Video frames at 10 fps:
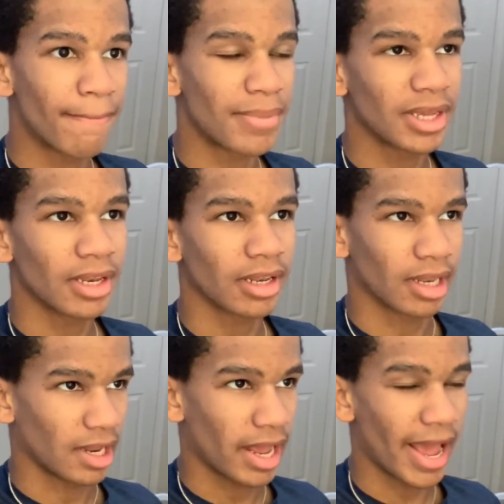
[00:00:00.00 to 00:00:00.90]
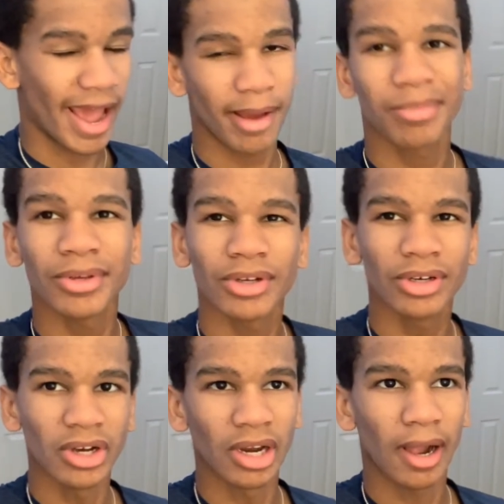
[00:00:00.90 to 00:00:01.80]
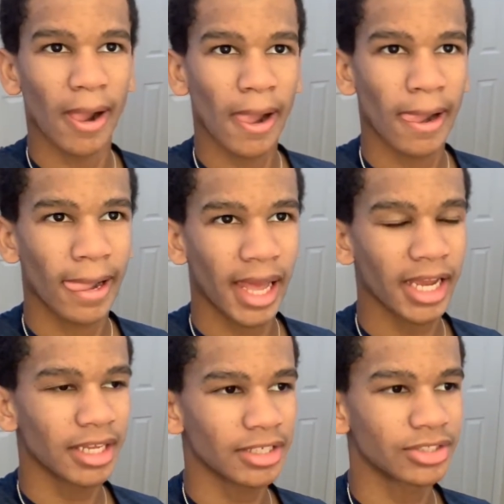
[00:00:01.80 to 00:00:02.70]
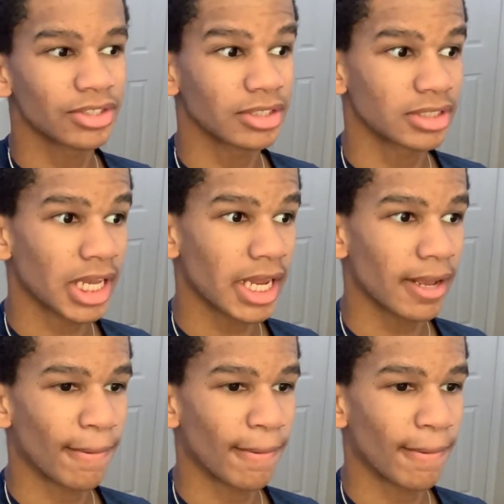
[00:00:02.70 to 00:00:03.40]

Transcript: bit happier, I guess you could say.